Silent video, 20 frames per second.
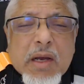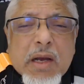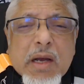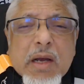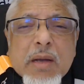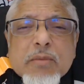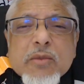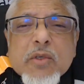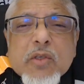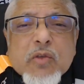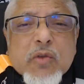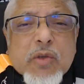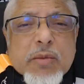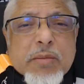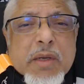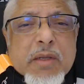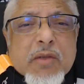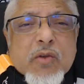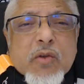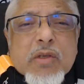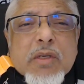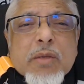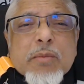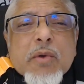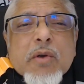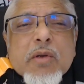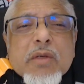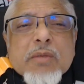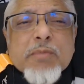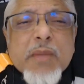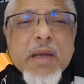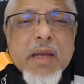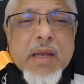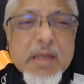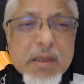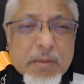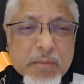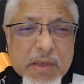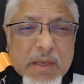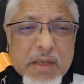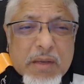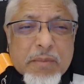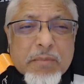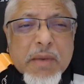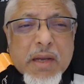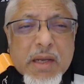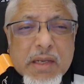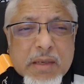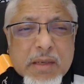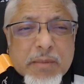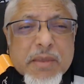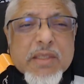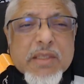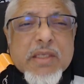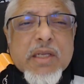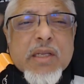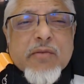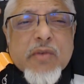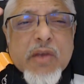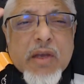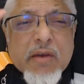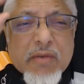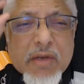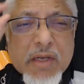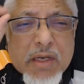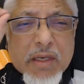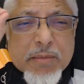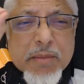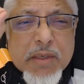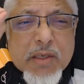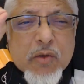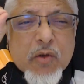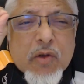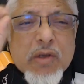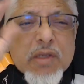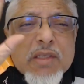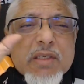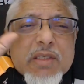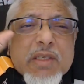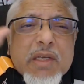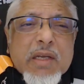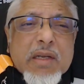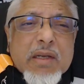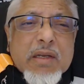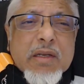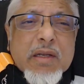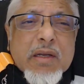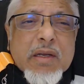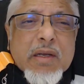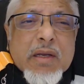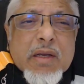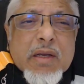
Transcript: I'm just doing my duty because my Nabi said, if you have a little bit knowledge, share it.